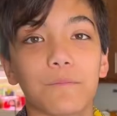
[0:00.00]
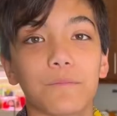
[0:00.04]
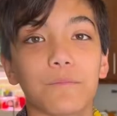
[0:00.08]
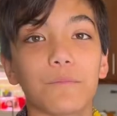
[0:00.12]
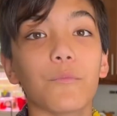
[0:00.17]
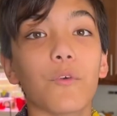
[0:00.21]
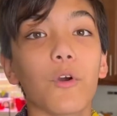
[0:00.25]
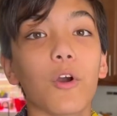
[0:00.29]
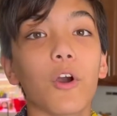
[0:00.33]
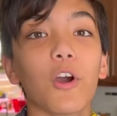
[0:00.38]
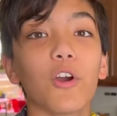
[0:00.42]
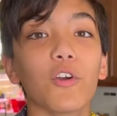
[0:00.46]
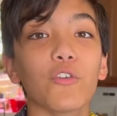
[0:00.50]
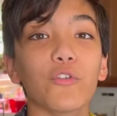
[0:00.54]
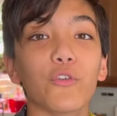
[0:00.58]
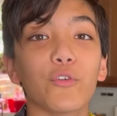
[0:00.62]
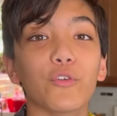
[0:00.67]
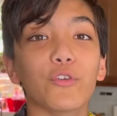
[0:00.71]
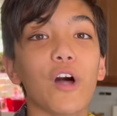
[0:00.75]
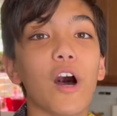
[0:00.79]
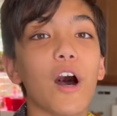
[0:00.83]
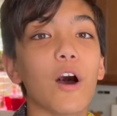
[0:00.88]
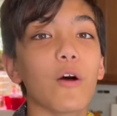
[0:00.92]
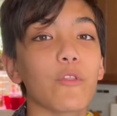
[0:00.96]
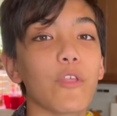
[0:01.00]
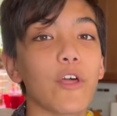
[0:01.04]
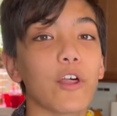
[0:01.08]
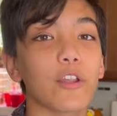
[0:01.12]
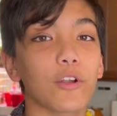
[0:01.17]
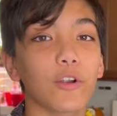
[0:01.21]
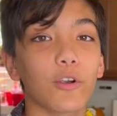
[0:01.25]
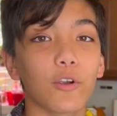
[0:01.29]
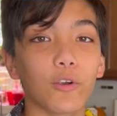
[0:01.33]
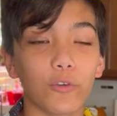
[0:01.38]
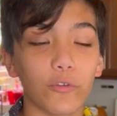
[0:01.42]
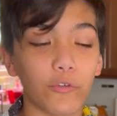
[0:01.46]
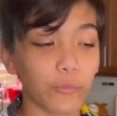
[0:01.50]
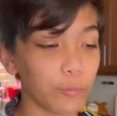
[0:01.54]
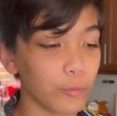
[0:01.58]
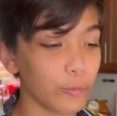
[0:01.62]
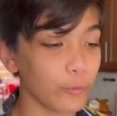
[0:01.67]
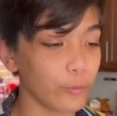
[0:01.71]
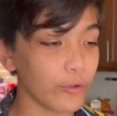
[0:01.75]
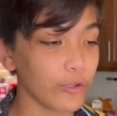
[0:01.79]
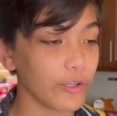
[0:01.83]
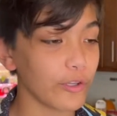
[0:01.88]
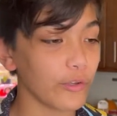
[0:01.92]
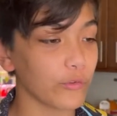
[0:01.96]
Alright, so now that our
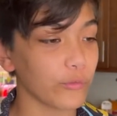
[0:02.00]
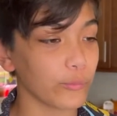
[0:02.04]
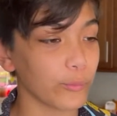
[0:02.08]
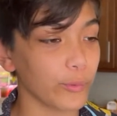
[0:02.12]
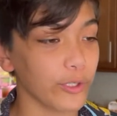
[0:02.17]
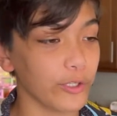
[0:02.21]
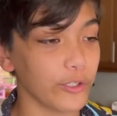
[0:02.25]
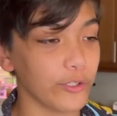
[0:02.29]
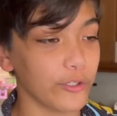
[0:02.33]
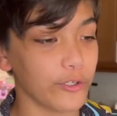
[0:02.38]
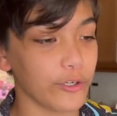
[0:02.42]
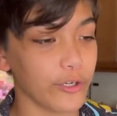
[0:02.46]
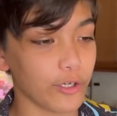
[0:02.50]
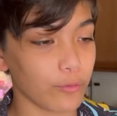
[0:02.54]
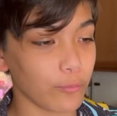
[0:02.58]
smoothie is ready to go,